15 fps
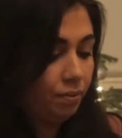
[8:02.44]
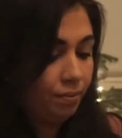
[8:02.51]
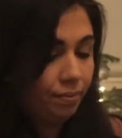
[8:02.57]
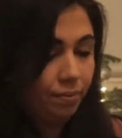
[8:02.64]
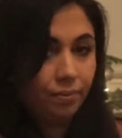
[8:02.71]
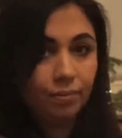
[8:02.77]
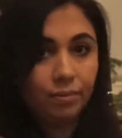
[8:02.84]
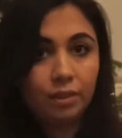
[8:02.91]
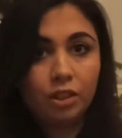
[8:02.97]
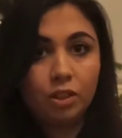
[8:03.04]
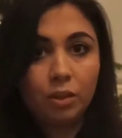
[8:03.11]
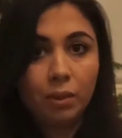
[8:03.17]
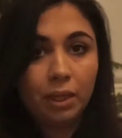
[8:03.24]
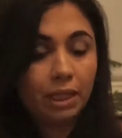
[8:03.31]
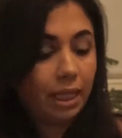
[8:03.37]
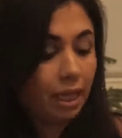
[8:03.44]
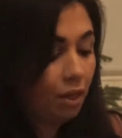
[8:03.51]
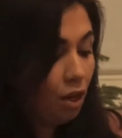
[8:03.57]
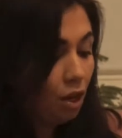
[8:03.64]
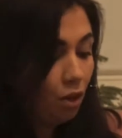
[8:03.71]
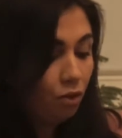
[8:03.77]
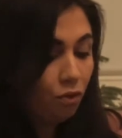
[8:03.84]
mm, Let's try and work this out
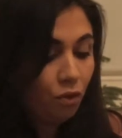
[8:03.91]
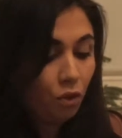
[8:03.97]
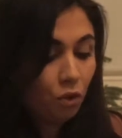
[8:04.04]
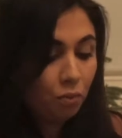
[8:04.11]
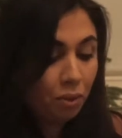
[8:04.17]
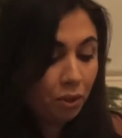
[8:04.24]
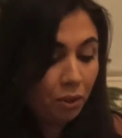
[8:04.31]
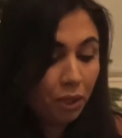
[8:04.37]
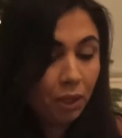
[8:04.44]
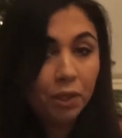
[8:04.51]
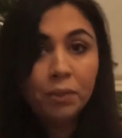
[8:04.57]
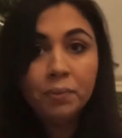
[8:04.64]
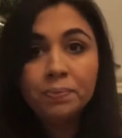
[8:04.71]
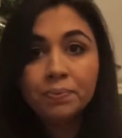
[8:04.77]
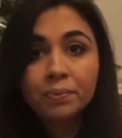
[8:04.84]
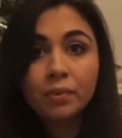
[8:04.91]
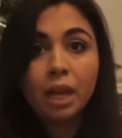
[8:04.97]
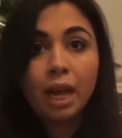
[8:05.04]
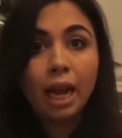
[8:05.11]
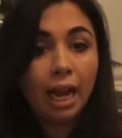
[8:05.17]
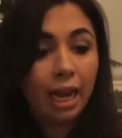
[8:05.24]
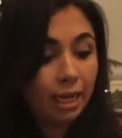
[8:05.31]
for Boohoo,
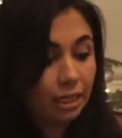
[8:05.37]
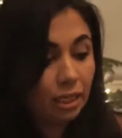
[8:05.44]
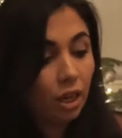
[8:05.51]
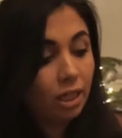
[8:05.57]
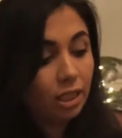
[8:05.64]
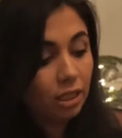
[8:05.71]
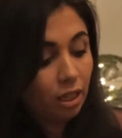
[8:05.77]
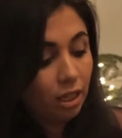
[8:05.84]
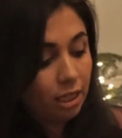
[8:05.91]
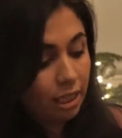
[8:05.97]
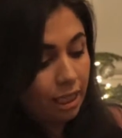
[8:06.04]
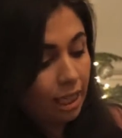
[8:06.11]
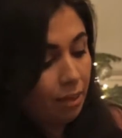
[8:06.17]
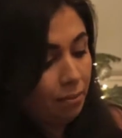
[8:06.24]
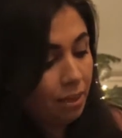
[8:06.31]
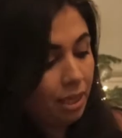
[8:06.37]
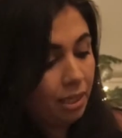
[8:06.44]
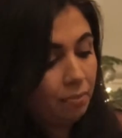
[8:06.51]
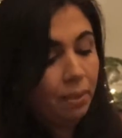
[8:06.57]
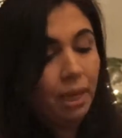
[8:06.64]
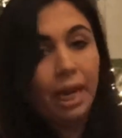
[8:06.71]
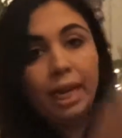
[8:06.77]
and I decided to keep this
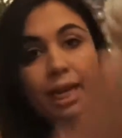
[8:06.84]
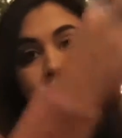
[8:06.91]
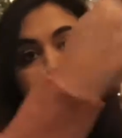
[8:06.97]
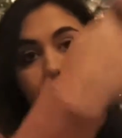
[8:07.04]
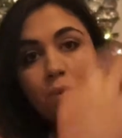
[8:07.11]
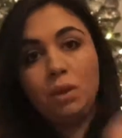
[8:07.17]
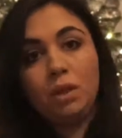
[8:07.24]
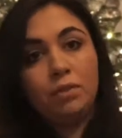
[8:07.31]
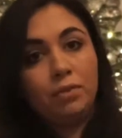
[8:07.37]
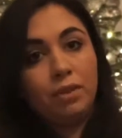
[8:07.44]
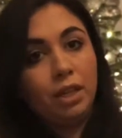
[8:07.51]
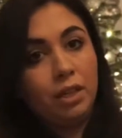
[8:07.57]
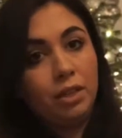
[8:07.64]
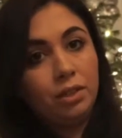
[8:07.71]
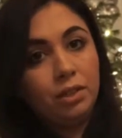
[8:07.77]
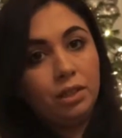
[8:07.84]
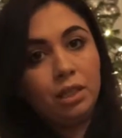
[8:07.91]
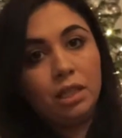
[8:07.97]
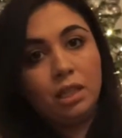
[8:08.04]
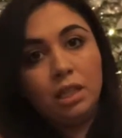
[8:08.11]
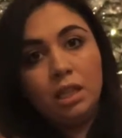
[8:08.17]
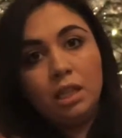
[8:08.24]
back. It's one of those
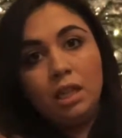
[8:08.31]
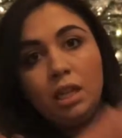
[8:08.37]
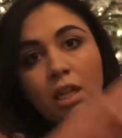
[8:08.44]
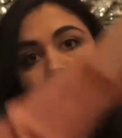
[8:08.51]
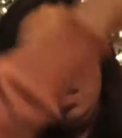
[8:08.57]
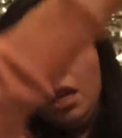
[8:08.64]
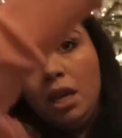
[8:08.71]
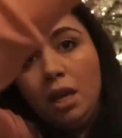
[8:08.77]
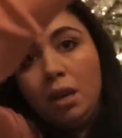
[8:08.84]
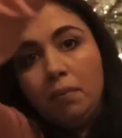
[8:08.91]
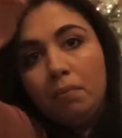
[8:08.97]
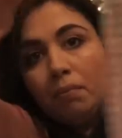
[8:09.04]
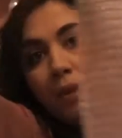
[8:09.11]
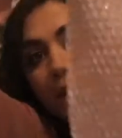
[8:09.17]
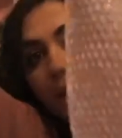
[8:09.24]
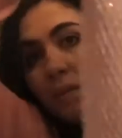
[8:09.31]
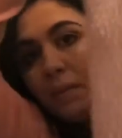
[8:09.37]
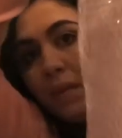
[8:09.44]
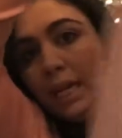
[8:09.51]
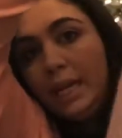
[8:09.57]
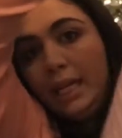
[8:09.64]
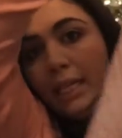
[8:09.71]

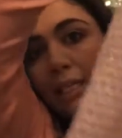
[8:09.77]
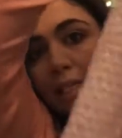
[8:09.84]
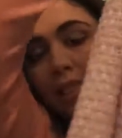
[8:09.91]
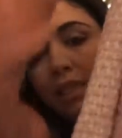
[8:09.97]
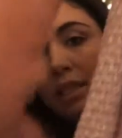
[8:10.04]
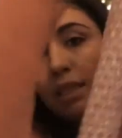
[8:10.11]
mermaid